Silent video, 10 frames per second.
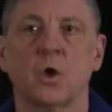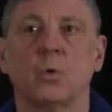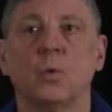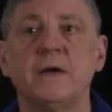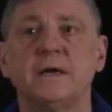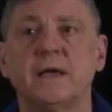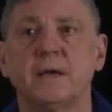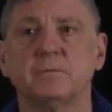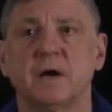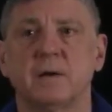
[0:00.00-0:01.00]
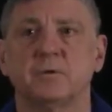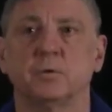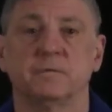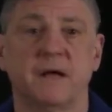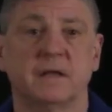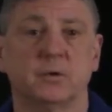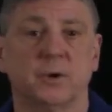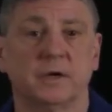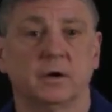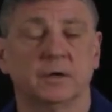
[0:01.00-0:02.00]
When it came time to
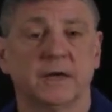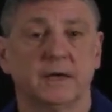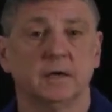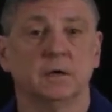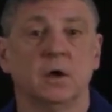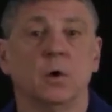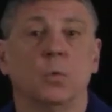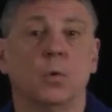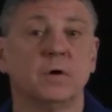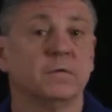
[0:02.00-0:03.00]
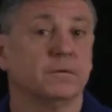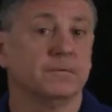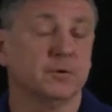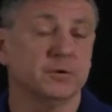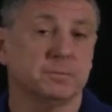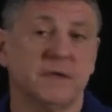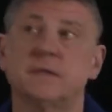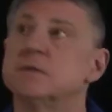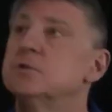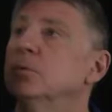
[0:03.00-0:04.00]
evaluate our data, one of the first
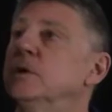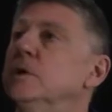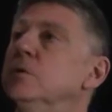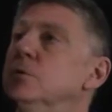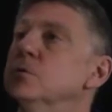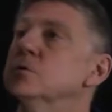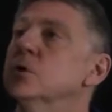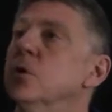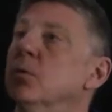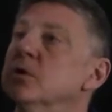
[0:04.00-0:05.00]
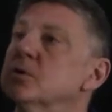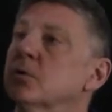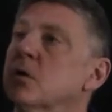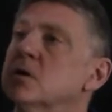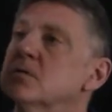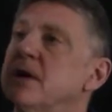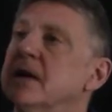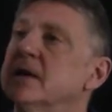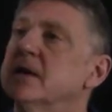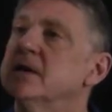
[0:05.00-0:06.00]
methods that we used was
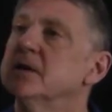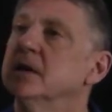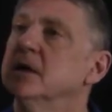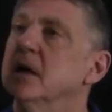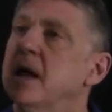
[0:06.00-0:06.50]
cross-validation.